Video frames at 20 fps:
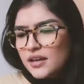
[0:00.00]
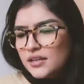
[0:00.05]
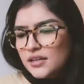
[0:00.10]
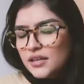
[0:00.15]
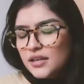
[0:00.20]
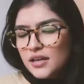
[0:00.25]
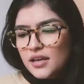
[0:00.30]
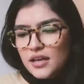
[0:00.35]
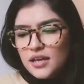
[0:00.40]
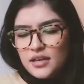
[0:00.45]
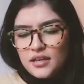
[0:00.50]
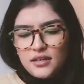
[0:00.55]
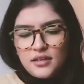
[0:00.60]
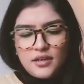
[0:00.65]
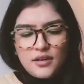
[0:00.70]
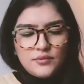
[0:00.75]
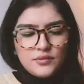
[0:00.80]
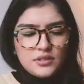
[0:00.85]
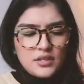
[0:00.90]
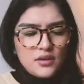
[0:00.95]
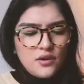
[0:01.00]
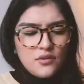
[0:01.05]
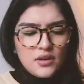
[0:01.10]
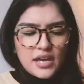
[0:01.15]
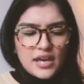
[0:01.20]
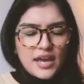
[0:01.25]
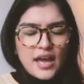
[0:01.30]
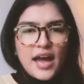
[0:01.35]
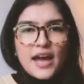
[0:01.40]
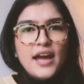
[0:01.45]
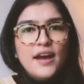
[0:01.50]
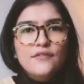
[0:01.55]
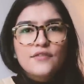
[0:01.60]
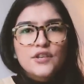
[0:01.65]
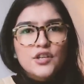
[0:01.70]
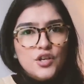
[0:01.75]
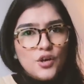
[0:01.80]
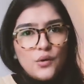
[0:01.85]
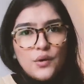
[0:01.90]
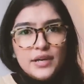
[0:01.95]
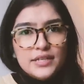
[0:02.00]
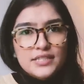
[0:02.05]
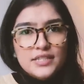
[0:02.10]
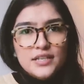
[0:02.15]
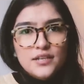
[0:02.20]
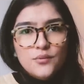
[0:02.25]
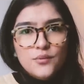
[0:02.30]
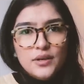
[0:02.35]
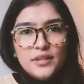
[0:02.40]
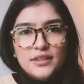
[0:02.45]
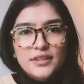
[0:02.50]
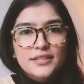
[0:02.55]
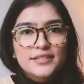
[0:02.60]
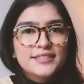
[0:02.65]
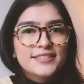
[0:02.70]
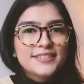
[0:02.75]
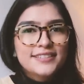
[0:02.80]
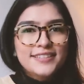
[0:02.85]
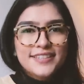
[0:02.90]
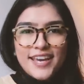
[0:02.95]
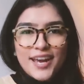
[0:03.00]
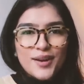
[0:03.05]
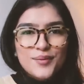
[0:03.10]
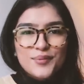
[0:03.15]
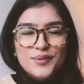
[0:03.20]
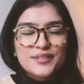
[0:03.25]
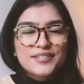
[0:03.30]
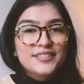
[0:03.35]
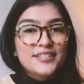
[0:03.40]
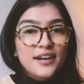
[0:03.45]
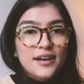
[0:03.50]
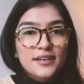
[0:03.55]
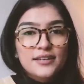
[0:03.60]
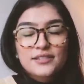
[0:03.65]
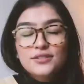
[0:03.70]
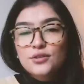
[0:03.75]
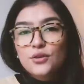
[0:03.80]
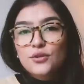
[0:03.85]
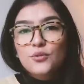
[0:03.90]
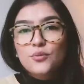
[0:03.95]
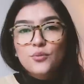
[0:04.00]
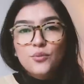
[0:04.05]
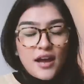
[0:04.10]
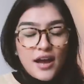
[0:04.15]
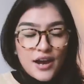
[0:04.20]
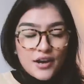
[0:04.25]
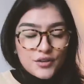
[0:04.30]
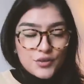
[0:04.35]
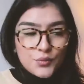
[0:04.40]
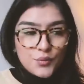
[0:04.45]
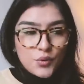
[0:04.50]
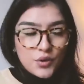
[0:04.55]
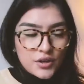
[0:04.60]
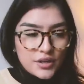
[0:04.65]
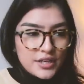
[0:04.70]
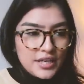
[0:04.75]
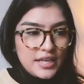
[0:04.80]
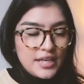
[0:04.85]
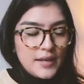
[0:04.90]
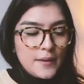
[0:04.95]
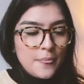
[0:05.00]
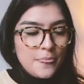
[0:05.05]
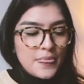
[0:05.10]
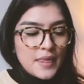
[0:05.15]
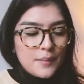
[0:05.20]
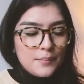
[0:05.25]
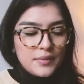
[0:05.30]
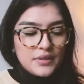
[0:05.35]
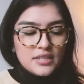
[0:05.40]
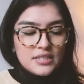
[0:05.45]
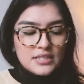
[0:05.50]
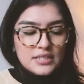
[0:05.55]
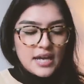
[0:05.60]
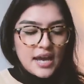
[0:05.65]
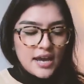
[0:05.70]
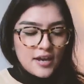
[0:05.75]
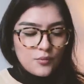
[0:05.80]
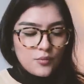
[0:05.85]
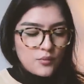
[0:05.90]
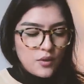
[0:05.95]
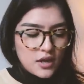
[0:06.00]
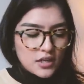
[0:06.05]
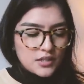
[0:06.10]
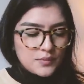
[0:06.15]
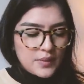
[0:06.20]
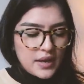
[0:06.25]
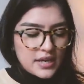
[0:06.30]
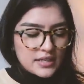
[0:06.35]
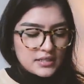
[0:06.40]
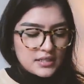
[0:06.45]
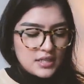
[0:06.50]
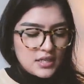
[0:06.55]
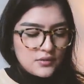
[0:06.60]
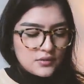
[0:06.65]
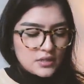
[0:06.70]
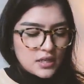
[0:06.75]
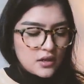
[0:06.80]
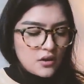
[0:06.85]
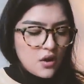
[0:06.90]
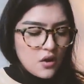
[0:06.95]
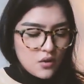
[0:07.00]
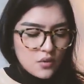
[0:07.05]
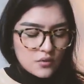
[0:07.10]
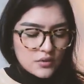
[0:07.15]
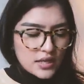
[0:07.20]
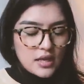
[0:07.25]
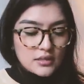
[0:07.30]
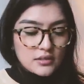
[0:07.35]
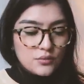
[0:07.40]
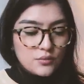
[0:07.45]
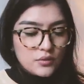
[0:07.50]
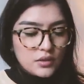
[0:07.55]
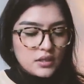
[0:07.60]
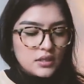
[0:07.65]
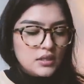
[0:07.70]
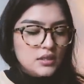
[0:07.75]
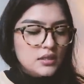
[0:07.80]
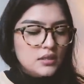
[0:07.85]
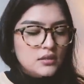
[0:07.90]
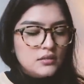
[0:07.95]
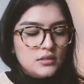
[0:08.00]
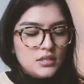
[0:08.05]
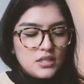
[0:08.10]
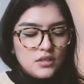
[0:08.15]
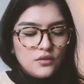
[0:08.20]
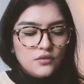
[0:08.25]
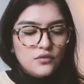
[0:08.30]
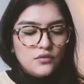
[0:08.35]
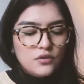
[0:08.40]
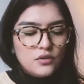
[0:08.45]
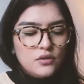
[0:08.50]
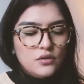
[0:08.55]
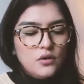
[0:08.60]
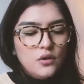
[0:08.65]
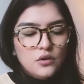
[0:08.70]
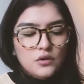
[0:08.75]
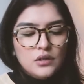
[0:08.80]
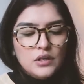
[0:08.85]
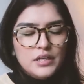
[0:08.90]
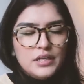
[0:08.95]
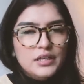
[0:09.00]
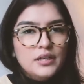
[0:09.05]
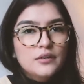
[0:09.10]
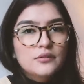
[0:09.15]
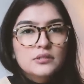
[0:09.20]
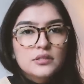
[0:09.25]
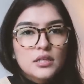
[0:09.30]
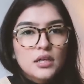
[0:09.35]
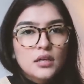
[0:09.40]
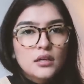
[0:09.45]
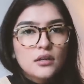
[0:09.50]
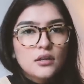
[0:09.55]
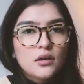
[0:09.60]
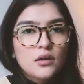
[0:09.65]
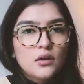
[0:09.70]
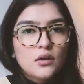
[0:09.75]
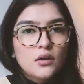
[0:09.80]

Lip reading: at it and I was like, okay, I have no idea what this camera does or how to work it. But this guy walked past and he was like, oh, that's a really good deal for a Holga. And I was like,